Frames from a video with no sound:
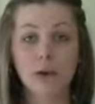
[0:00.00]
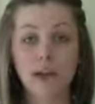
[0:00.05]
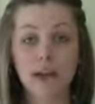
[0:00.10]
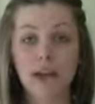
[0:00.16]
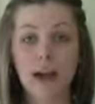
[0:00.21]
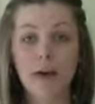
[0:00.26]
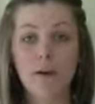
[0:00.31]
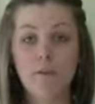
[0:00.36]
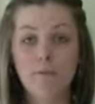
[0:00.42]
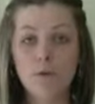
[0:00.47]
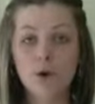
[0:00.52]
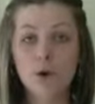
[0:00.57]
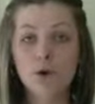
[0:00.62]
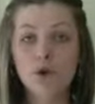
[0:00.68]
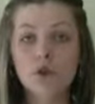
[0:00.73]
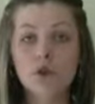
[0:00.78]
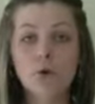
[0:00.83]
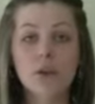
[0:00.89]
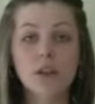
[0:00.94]
really
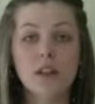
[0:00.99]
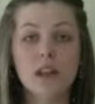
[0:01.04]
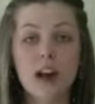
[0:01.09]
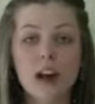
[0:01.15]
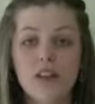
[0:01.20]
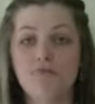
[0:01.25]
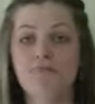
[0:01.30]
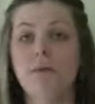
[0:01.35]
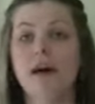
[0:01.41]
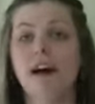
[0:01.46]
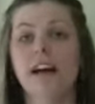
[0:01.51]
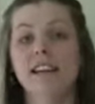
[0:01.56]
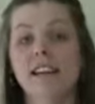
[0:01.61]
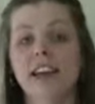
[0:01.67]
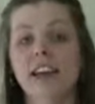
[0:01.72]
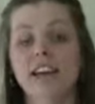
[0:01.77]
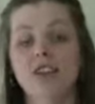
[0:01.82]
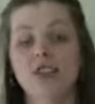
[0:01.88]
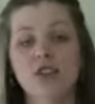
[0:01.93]
helpful to a lot of
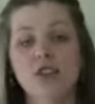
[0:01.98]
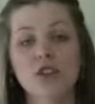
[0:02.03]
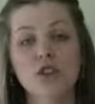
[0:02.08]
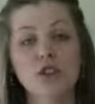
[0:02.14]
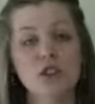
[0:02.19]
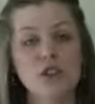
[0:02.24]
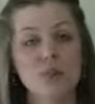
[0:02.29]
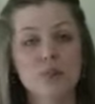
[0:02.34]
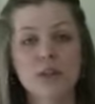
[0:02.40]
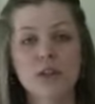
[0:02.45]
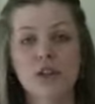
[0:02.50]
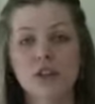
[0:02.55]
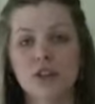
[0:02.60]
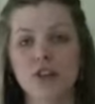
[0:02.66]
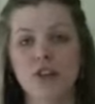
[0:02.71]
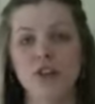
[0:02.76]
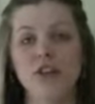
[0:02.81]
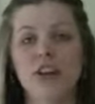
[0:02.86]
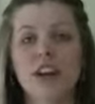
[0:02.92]
podcasters, so be
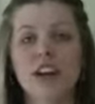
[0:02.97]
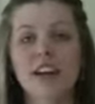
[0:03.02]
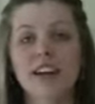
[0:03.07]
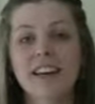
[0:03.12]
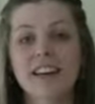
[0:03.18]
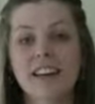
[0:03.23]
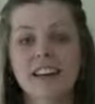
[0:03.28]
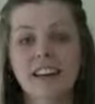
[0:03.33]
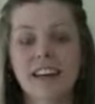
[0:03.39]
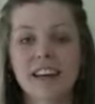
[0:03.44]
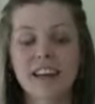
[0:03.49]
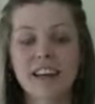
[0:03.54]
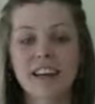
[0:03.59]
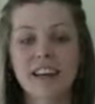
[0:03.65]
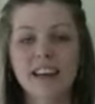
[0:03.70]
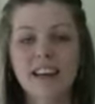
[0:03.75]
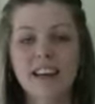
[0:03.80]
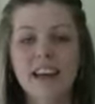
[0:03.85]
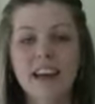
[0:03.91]
sure to share it and like
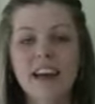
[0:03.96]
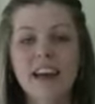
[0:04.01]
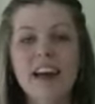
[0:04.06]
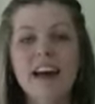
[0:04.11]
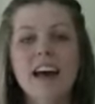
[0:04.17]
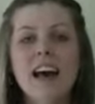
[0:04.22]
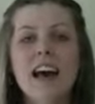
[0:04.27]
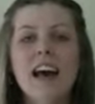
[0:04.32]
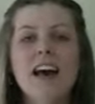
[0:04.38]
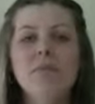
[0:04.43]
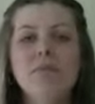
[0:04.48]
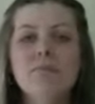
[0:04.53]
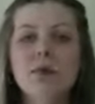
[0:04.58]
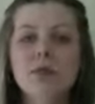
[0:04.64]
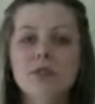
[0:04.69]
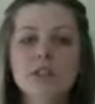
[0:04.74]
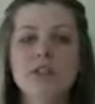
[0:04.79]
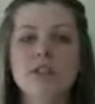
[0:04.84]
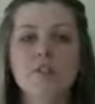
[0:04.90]
it. And
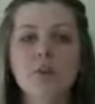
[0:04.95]
most